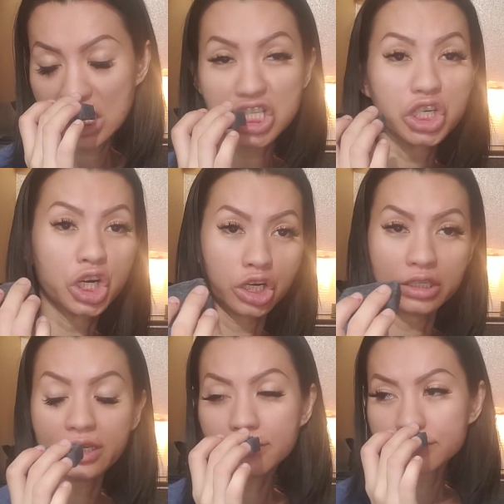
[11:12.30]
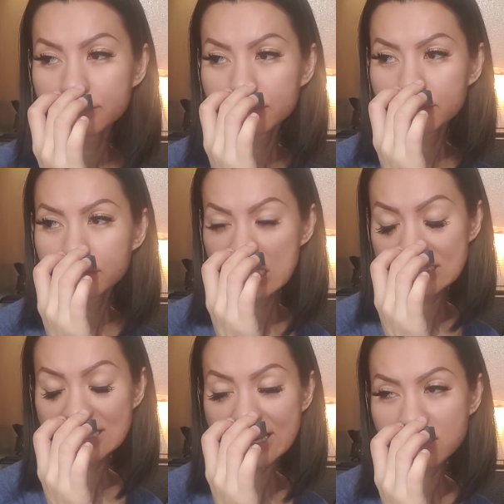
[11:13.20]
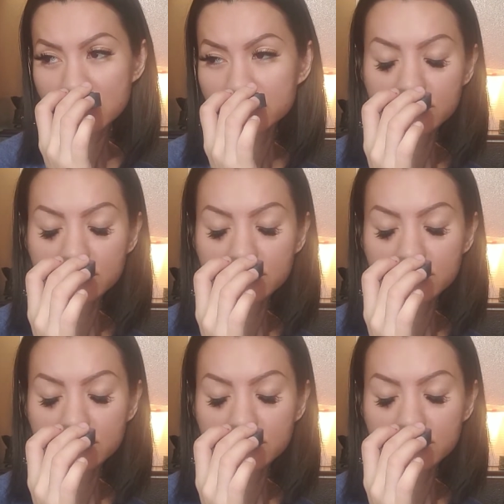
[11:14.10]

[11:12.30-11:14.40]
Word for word: It's girly. It's nice.